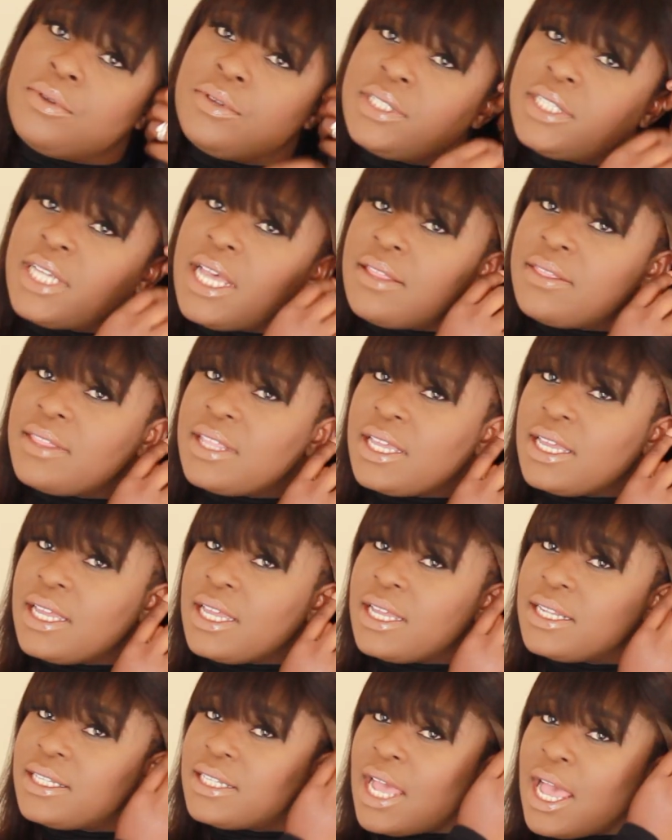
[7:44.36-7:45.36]
put down the
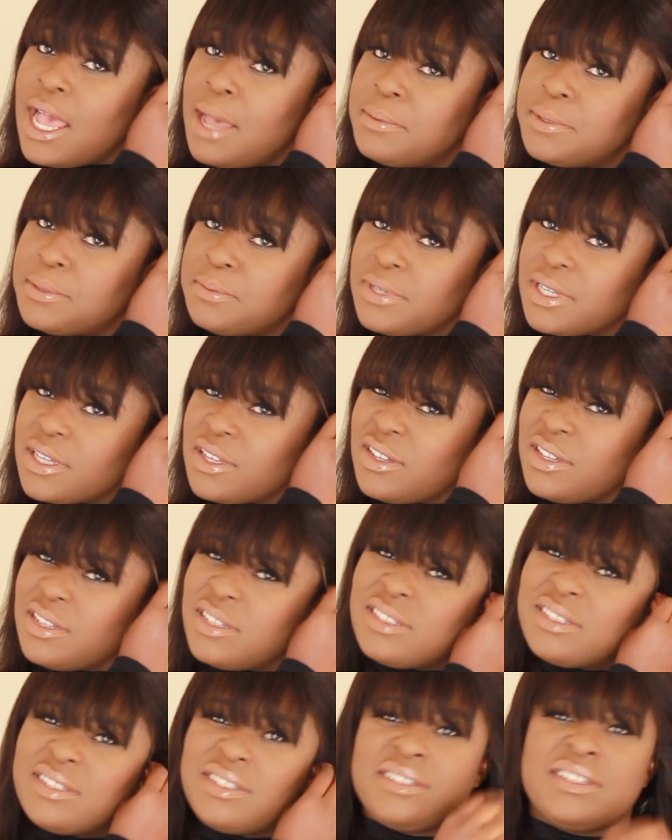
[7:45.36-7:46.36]
ear tabs
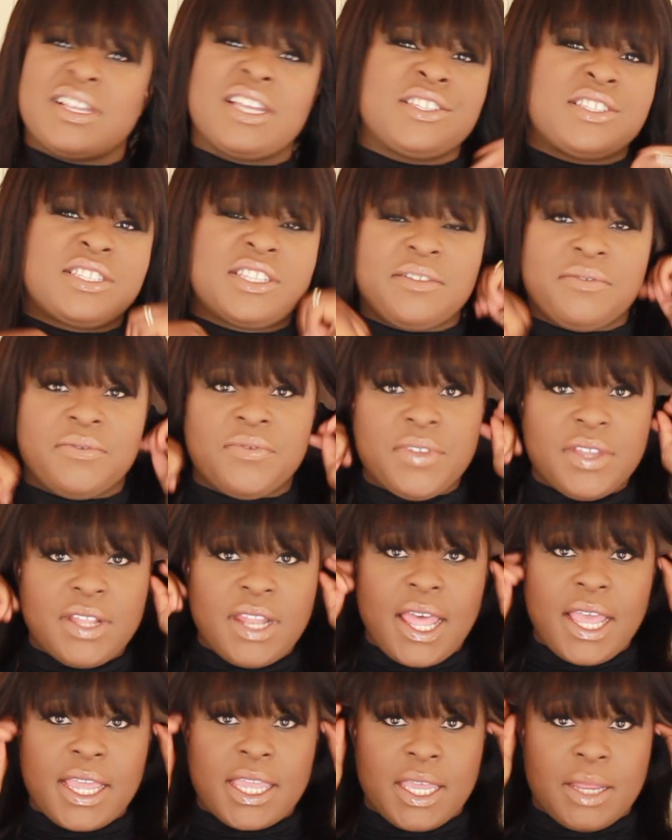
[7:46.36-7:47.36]
because I just didn't feel
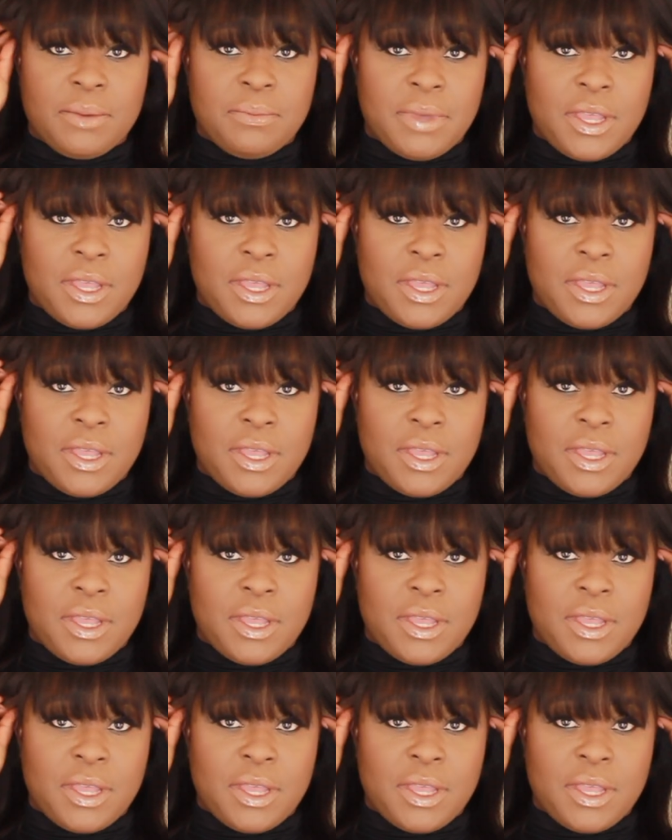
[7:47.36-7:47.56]
like it,